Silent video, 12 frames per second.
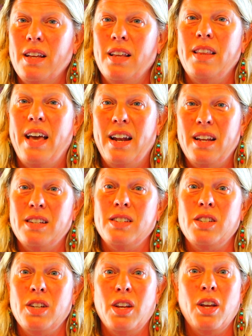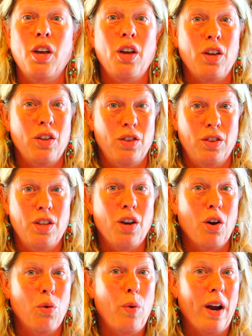That is
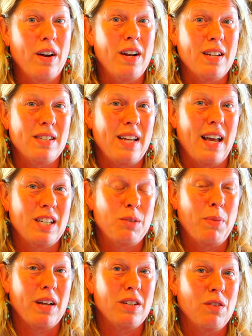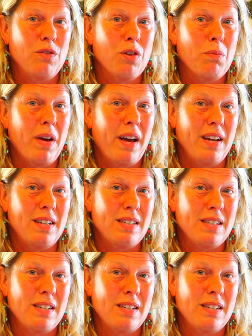the awareness aspect of your mind.